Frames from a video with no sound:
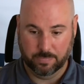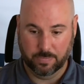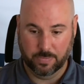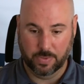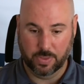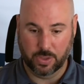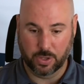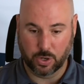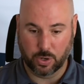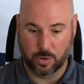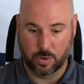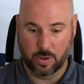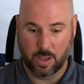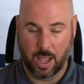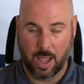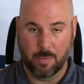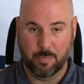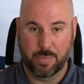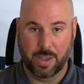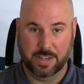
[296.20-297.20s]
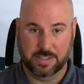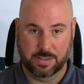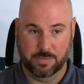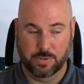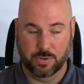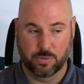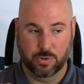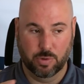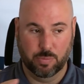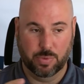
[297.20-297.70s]
the best of
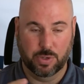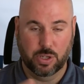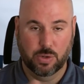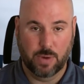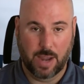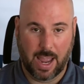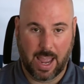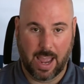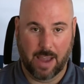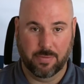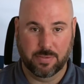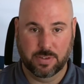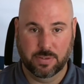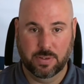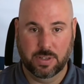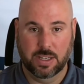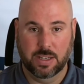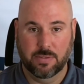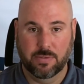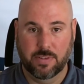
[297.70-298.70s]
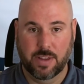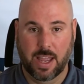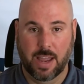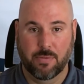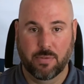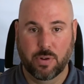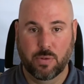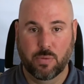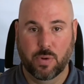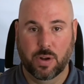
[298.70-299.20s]
the group. You have to give
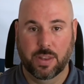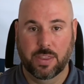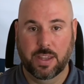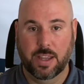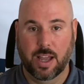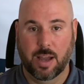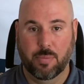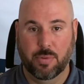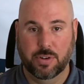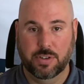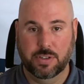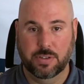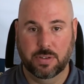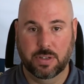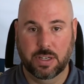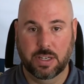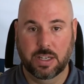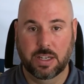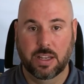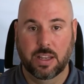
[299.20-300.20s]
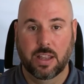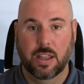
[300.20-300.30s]
everyone the opportunity